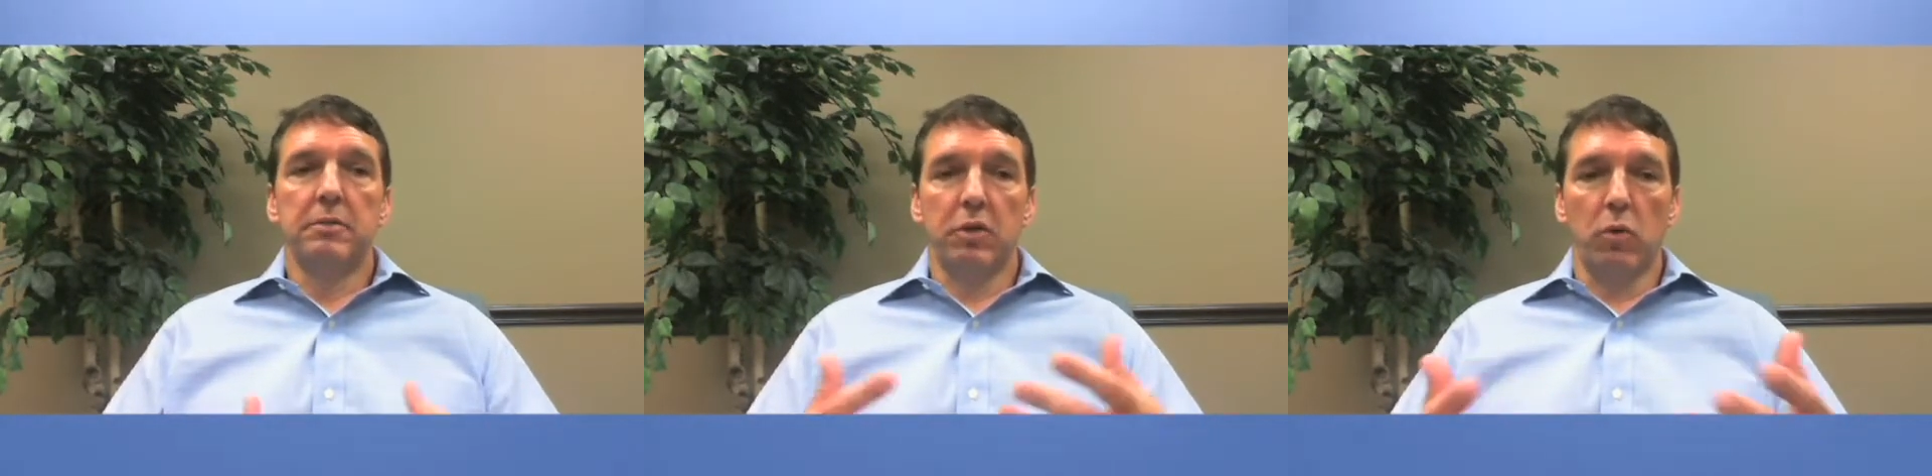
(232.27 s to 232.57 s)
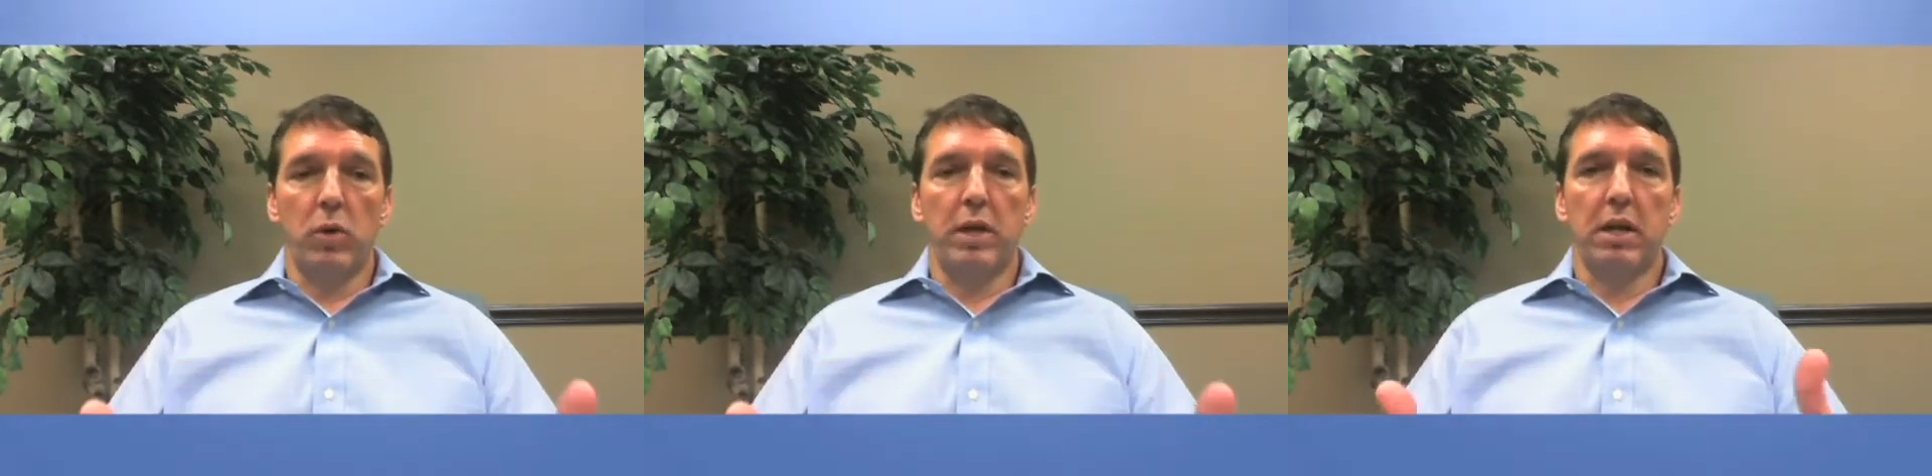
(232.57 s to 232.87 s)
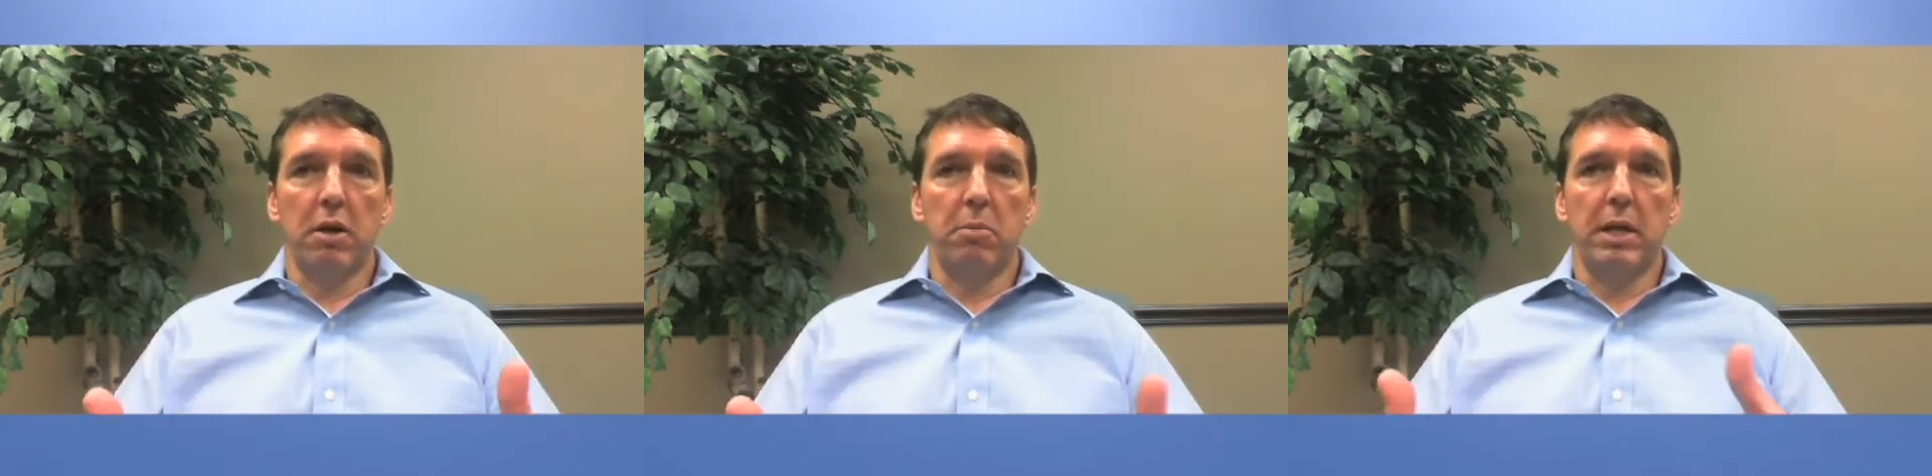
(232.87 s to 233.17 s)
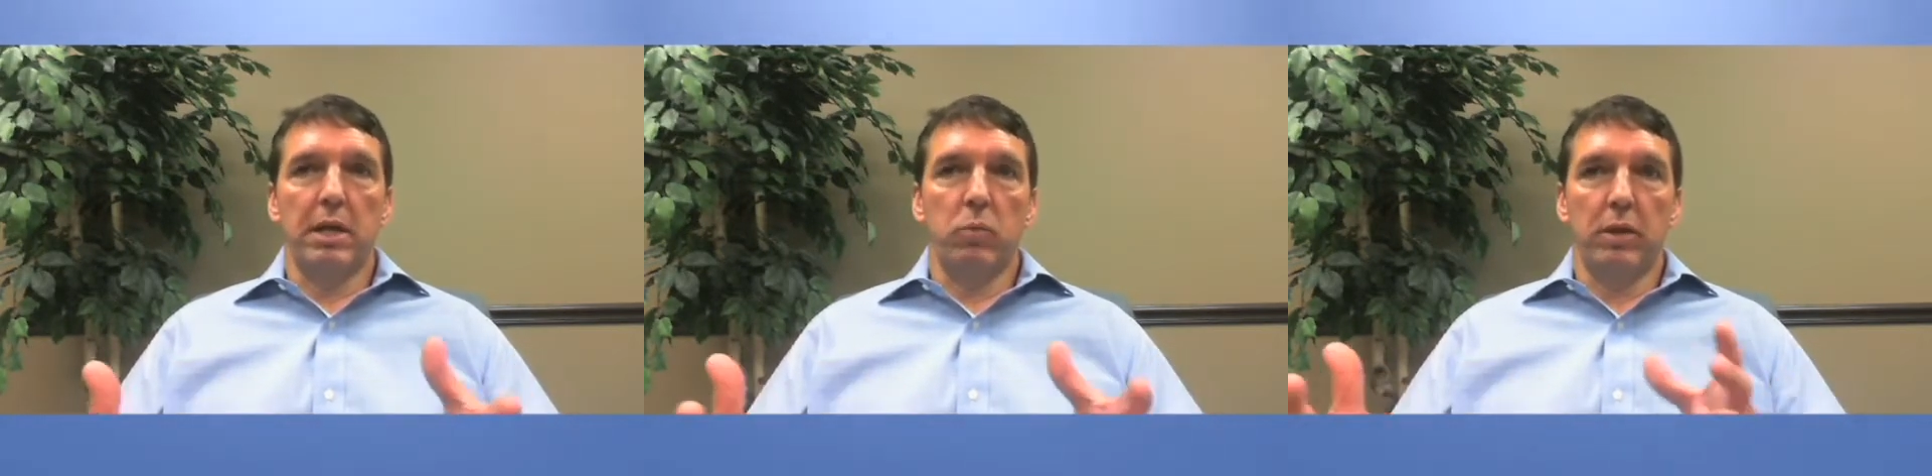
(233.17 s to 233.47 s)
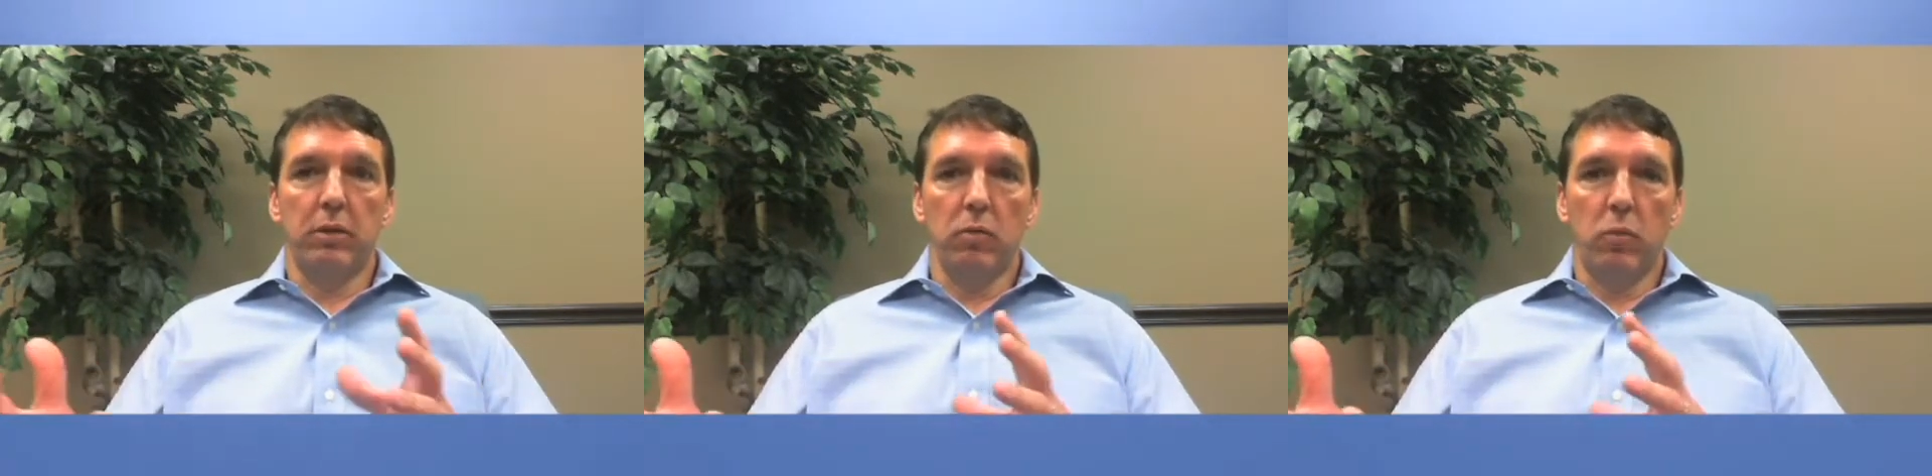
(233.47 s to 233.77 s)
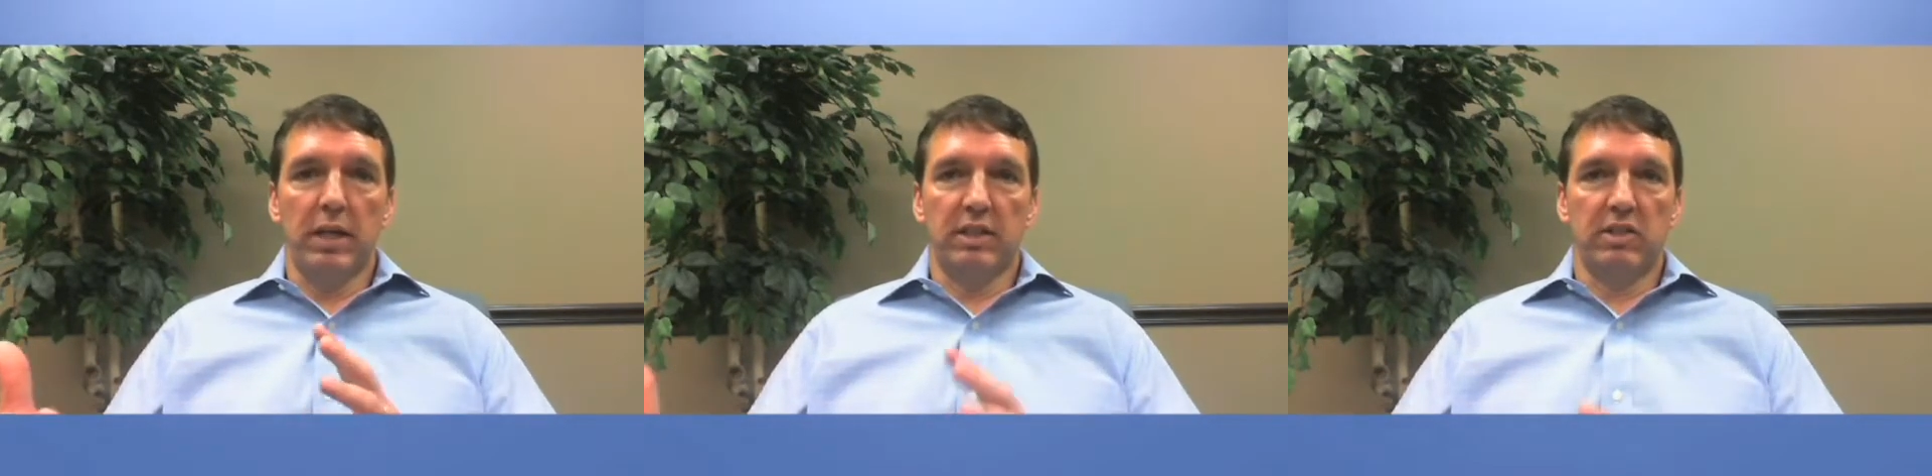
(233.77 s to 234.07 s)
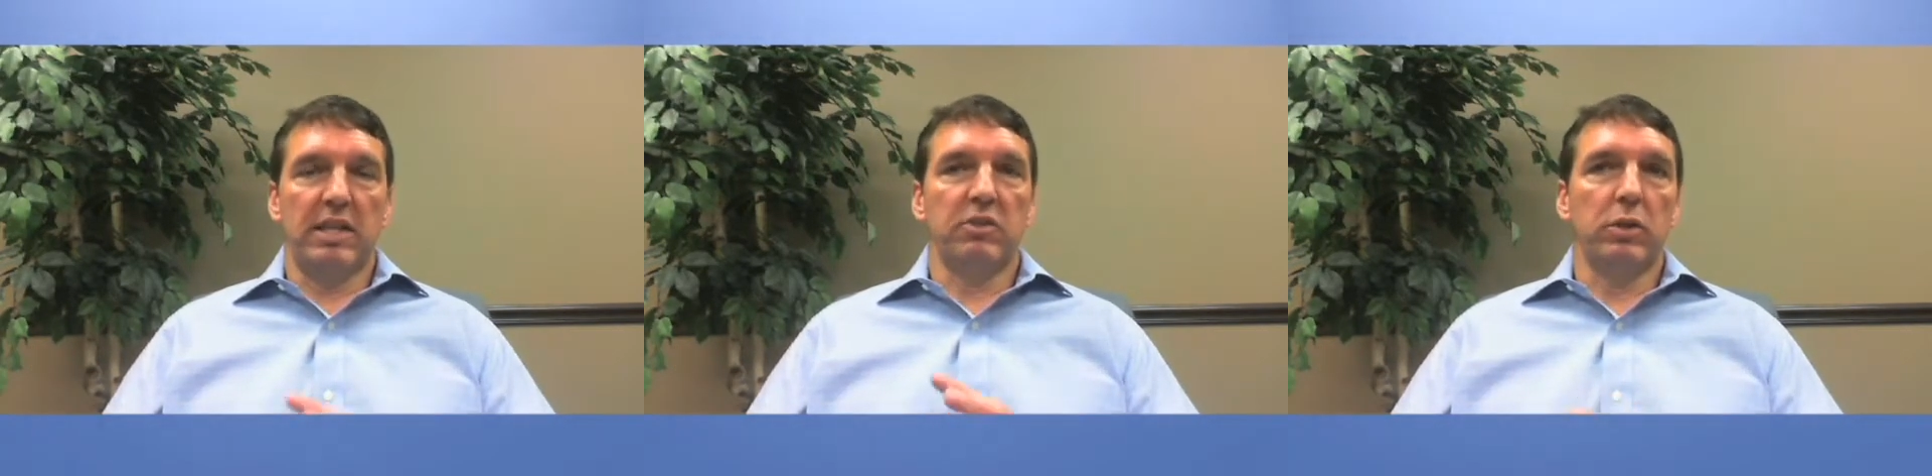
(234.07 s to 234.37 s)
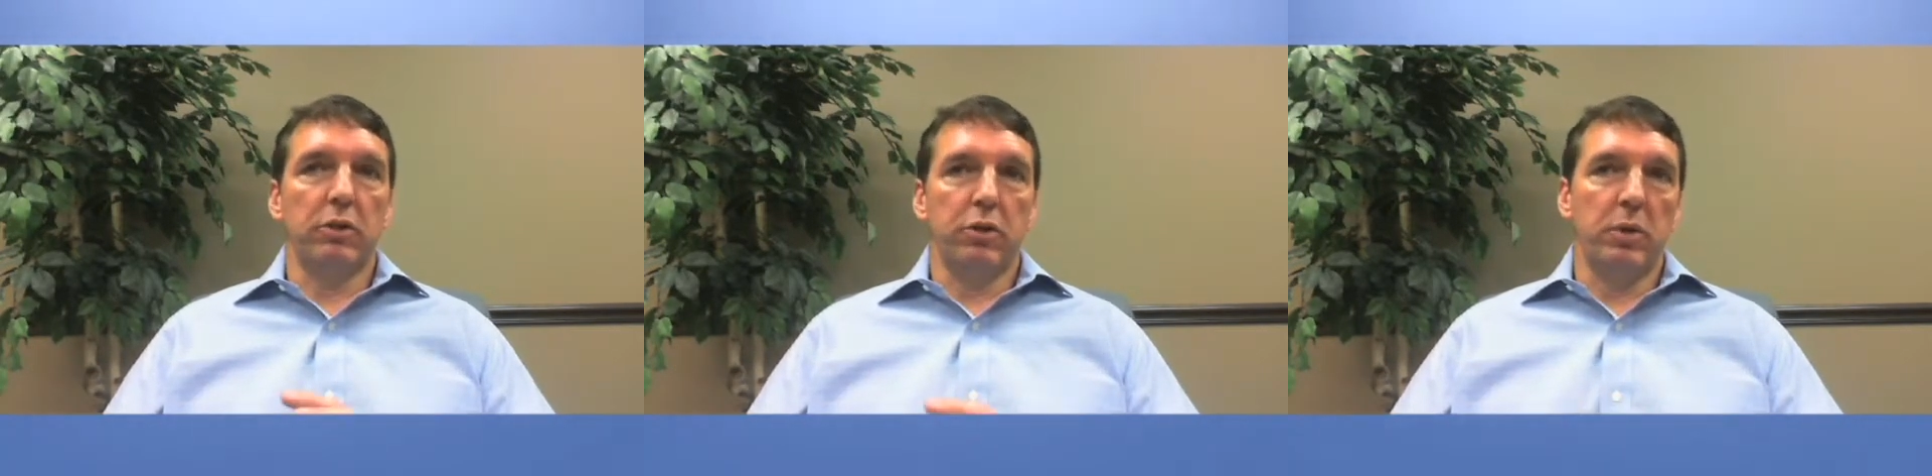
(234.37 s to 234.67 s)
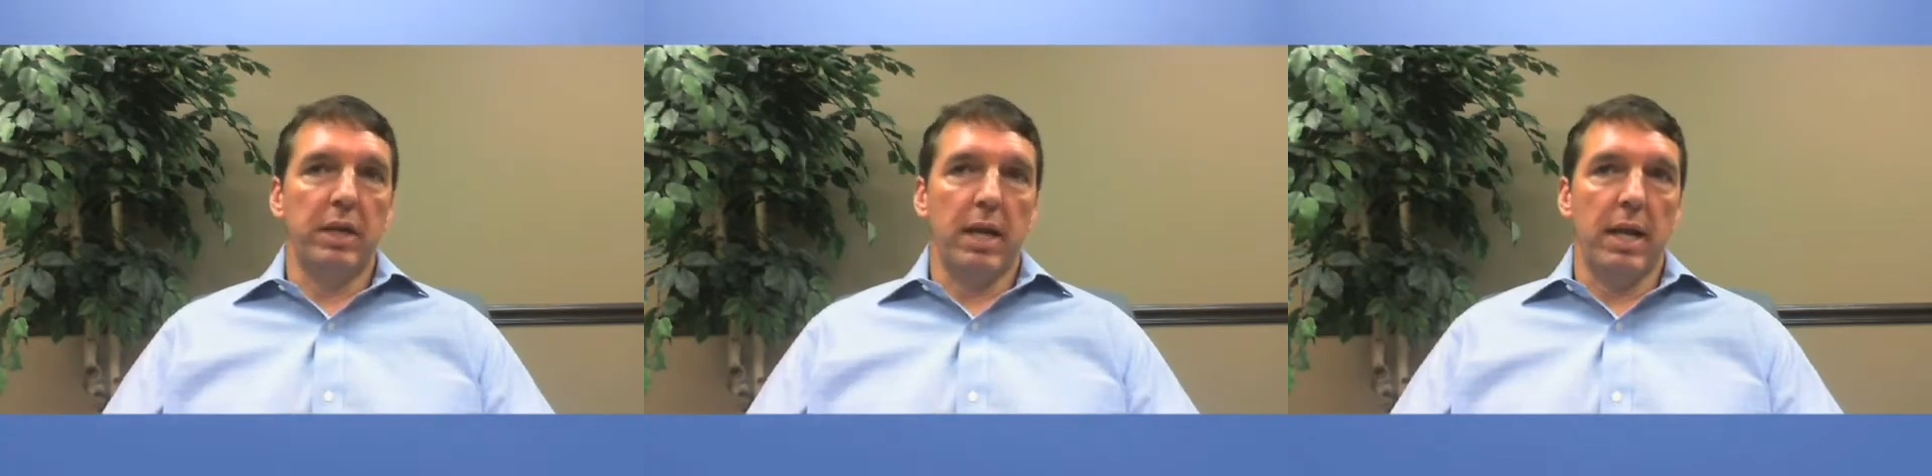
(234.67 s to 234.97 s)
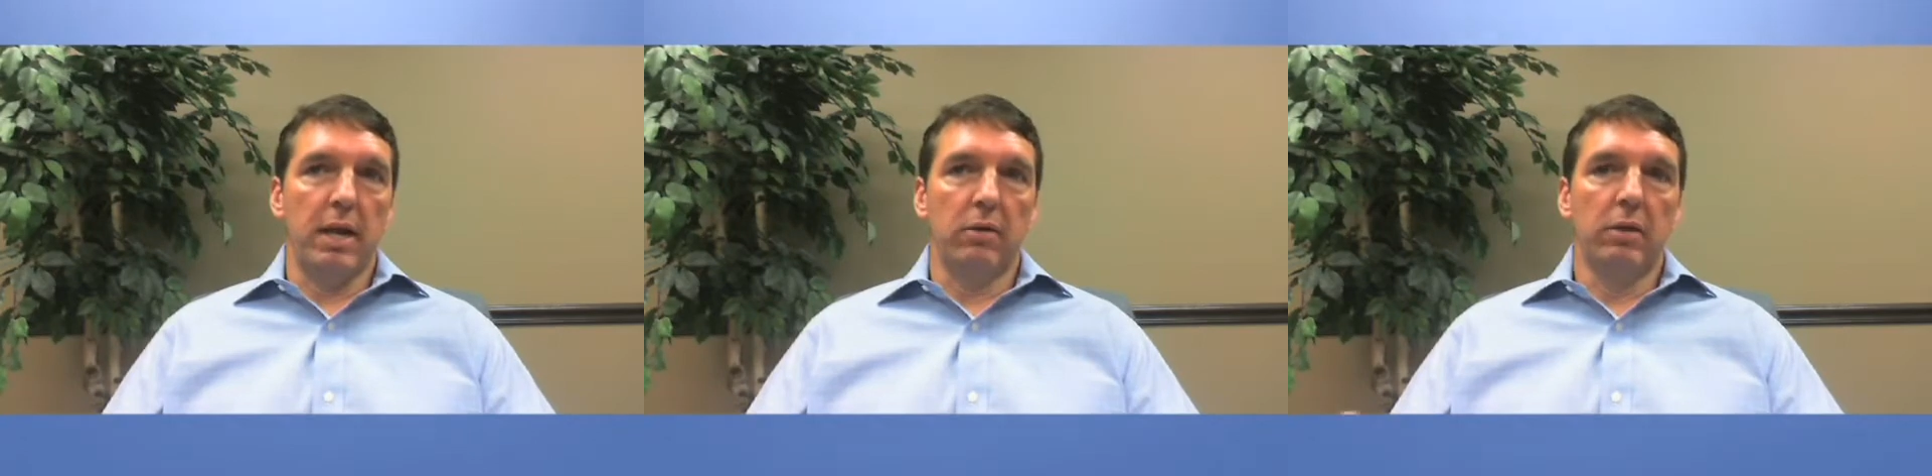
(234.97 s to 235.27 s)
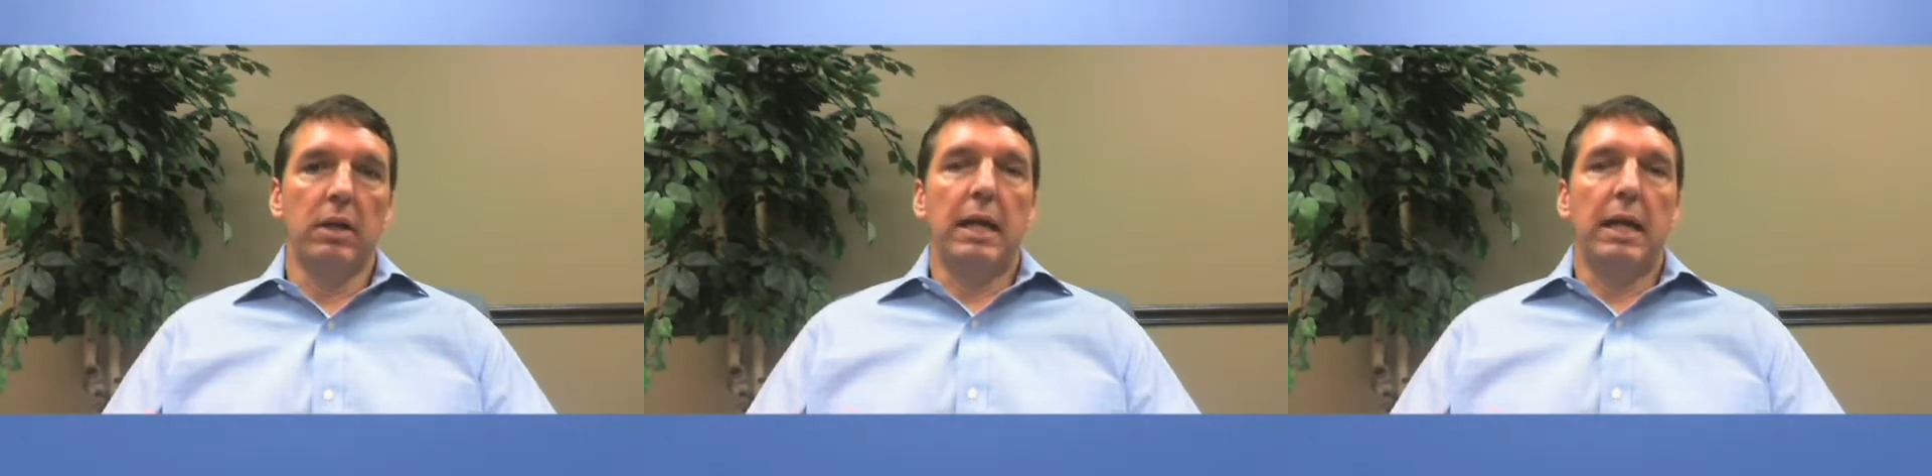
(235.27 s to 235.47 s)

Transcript: So we come in and we assess what they're doing now,